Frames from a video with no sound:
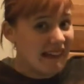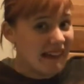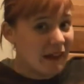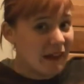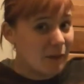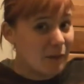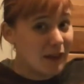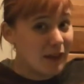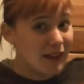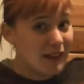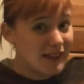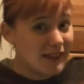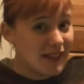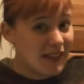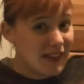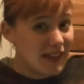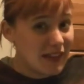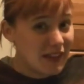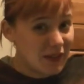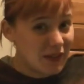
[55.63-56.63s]
I'm probably
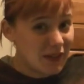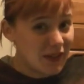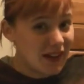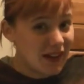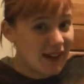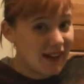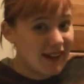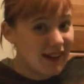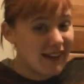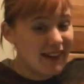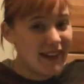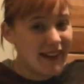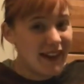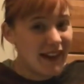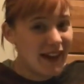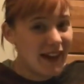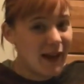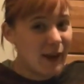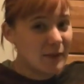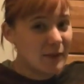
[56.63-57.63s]
saying it wrong.
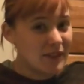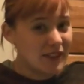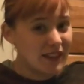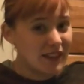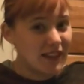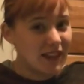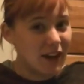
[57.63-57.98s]
I'm just going